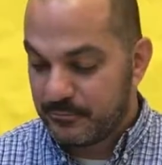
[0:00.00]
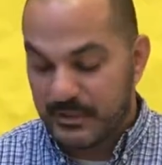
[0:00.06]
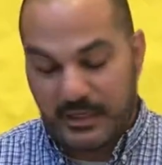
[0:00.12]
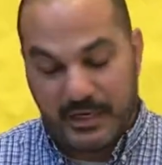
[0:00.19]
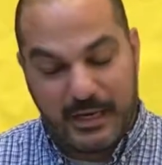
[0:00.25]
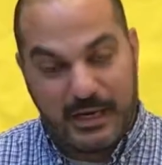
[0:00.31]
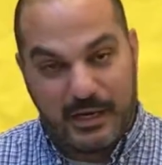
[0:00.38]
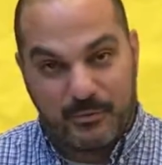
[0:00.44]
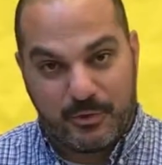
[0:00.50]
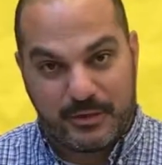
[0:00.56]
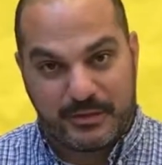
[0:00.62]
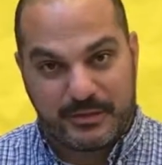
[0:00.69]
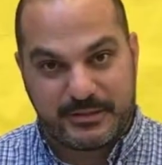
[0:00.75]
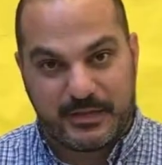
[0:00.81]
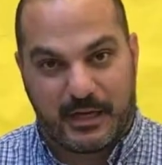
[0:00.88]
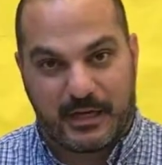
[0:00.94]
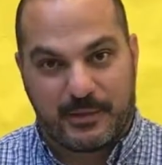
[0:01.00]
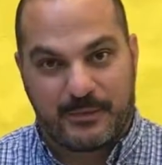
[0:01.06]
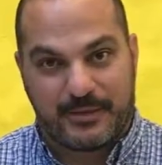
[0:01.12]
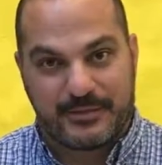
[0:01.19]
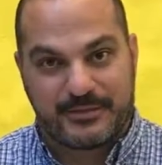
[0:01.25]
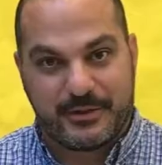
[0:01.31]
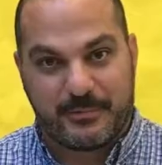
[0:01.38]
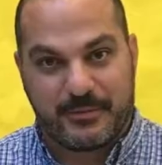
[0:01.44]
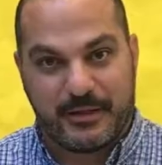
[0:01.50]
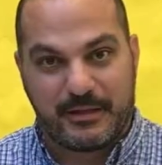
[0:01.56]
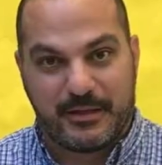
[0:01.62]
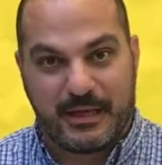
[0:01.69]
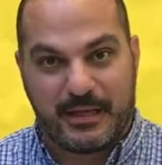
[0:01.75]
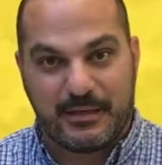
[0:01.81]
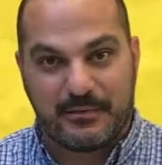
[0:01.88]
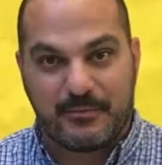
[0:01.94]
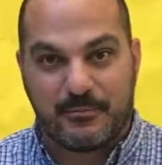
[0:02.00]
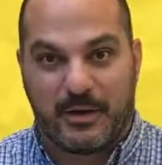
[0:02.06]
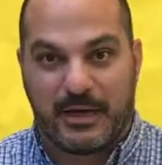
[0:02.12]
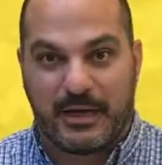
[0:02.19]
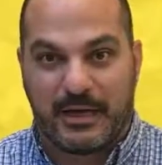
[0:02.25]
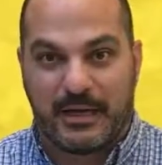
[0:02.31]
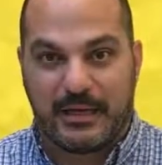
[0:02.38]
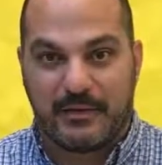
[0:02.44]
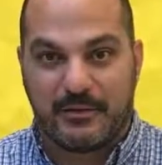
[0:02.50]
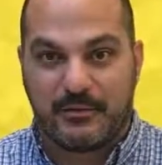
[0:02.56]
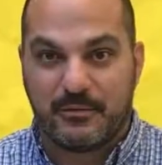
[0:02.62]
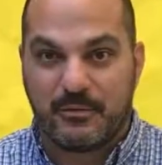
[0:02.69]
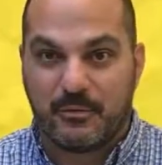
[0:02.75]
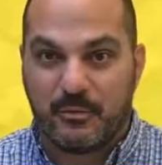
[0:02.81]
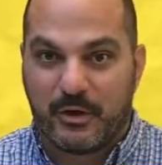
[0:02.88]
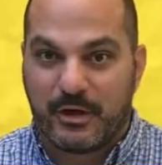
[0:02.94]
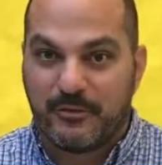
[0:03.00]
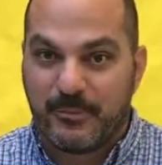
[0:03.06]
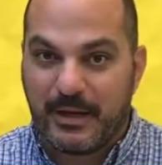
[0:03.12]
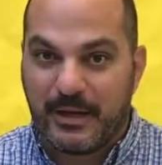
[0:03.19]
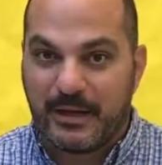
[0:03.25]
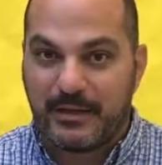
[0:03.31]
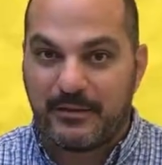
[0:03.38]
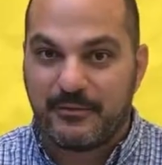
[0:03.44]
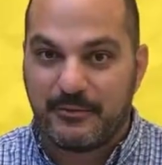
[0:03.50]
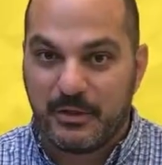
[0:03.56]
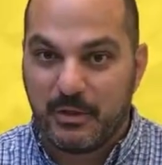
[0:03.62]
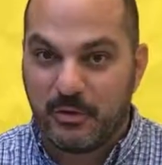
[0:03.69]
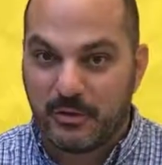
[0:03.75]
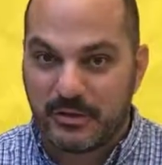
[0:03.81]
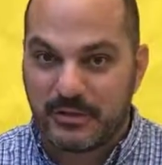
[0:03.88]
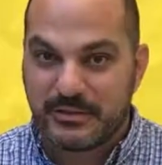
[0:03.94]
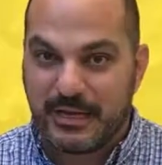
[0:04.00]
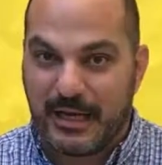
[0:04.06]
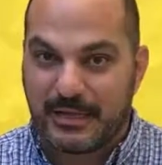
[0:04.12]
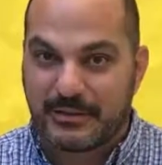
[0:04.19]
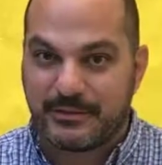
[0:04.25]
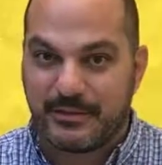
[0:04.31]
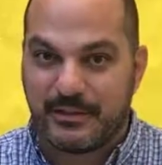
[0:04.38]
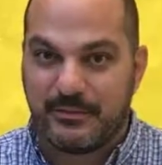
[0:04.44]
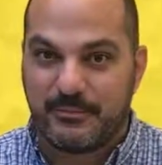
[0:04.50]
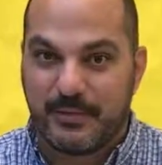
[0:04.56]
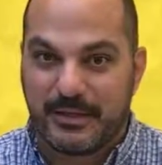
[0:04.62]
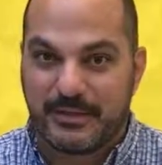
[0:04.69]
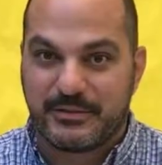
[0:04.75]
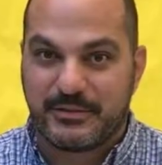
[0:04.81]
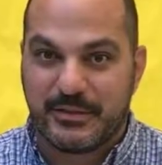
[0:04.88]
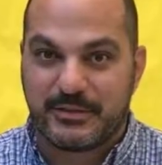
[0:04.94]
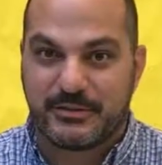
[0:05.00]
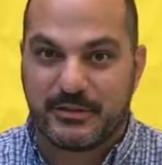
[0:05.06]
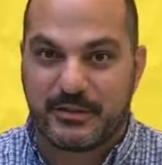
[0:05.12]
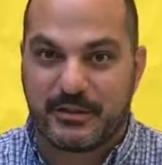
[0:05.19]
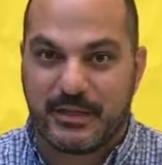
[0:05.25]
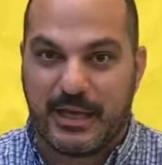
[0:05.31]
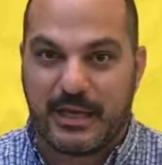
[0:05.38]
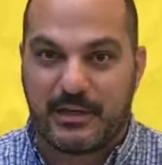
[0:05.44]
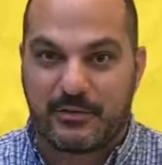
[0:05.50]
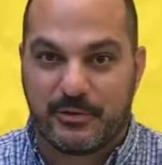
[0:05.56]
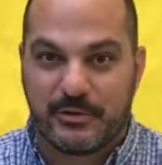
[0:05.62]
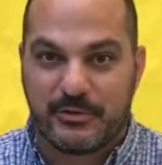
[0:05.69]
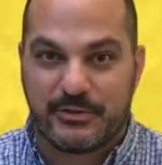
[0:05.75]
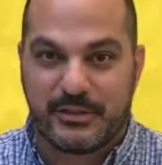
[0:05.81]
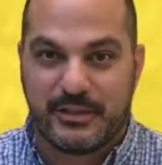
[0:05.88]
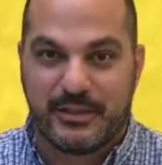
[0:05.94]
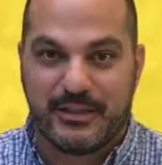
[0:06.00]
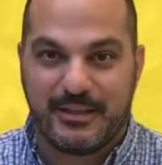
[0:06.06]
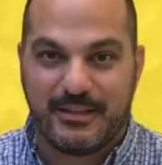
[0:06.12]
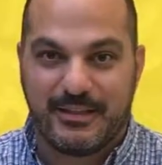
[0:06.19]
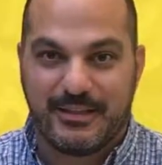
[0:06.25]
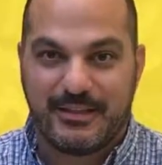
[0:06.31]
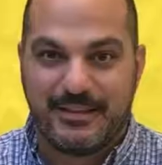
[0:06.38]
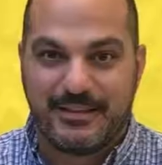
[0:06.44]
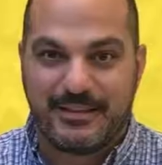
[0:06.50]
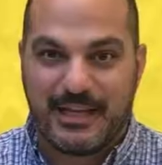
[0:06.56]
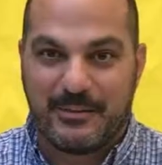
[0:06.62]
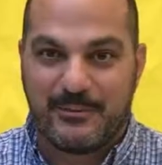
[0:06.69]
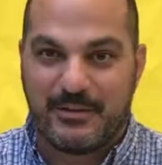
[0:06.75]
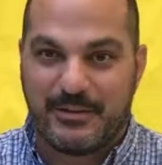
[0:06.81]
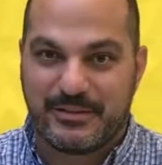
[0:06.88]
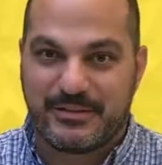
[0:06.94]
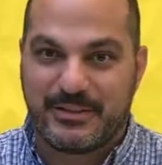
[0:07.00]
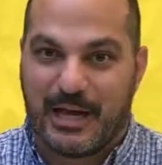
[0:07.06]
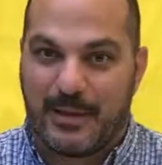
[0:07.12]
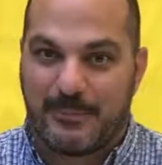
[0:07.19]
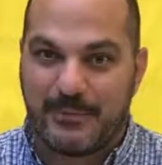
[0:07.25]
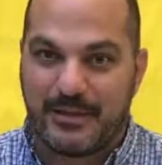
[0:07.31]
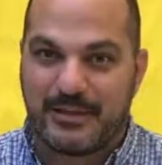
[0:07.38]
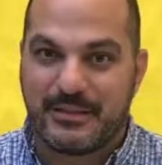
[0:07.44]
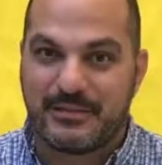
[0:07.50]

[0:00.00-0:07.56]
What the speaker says: Today I wanted to talk about something that one of my viewers, actually my sister Kay Cruzy, gave me this topic.